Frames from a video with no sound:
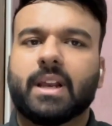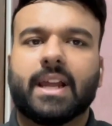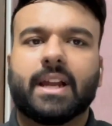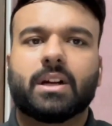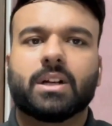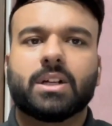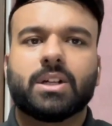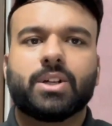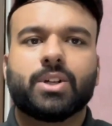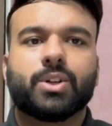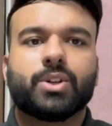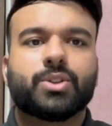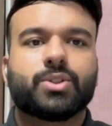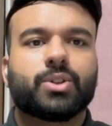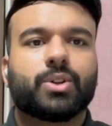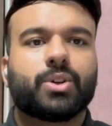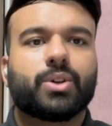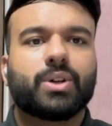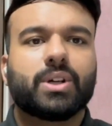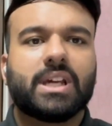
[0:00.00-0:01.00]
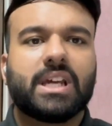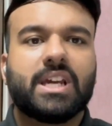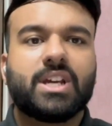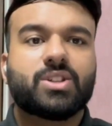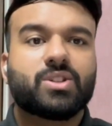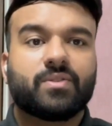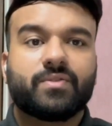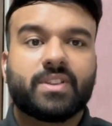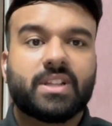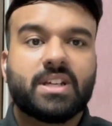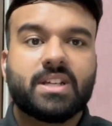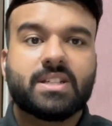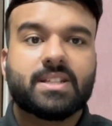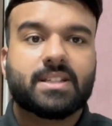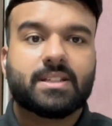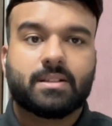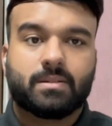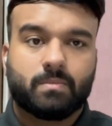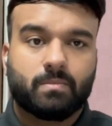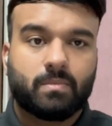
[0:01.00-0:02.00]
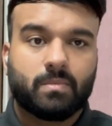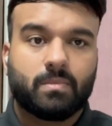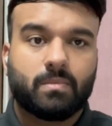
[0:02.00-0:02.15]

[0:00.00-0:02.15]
Like, so each of these